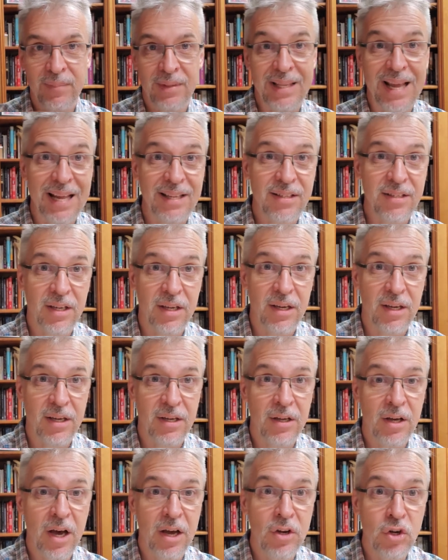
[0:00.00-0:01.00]
That's
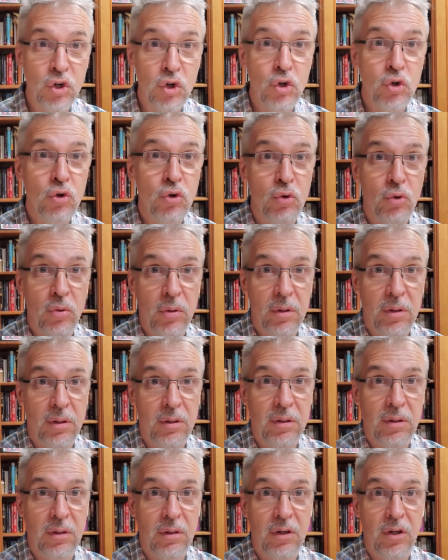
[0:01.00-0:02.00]
a, a new
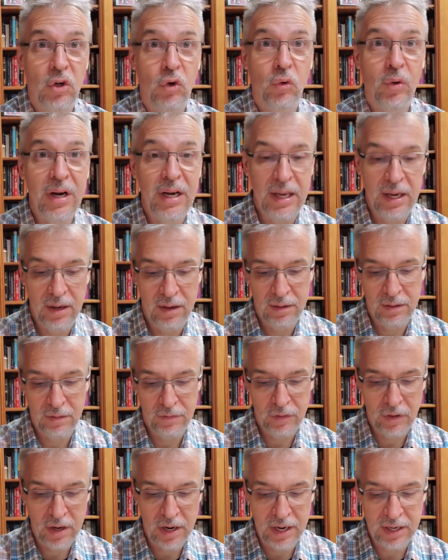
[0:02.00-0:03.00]
greeting
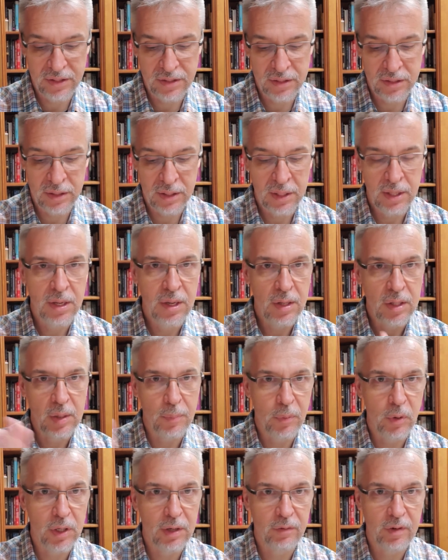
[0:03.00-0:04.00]
for us. The
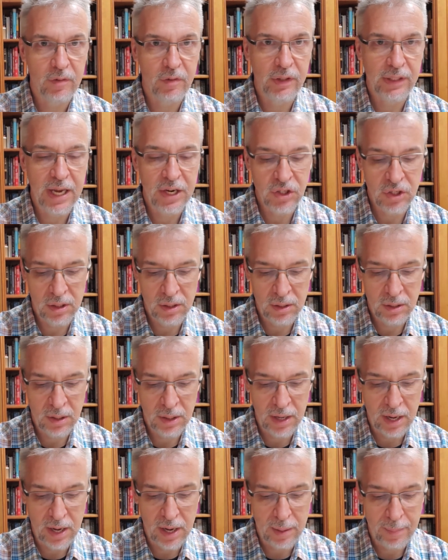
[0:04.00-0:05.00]
book of Revelation,
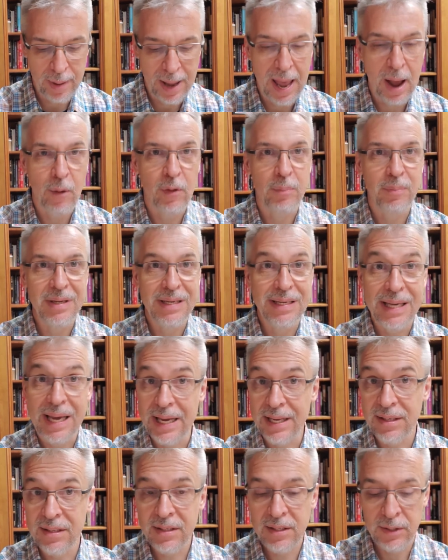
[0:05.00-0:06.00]
um, how it
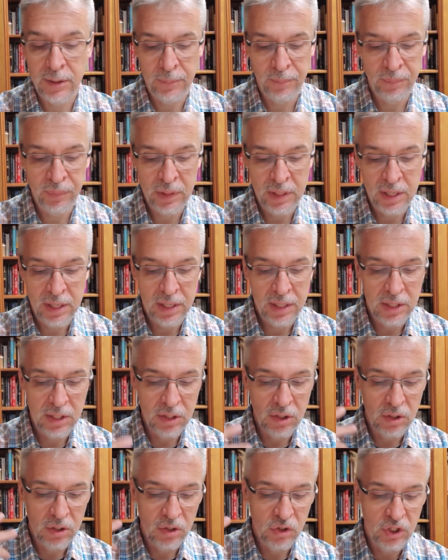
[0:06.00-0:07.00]
begins,
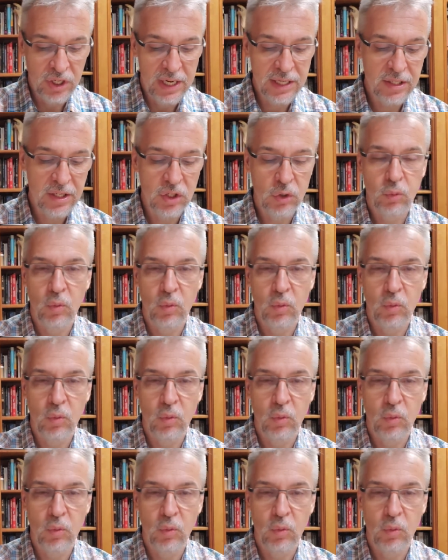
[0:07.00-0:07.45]
Jesus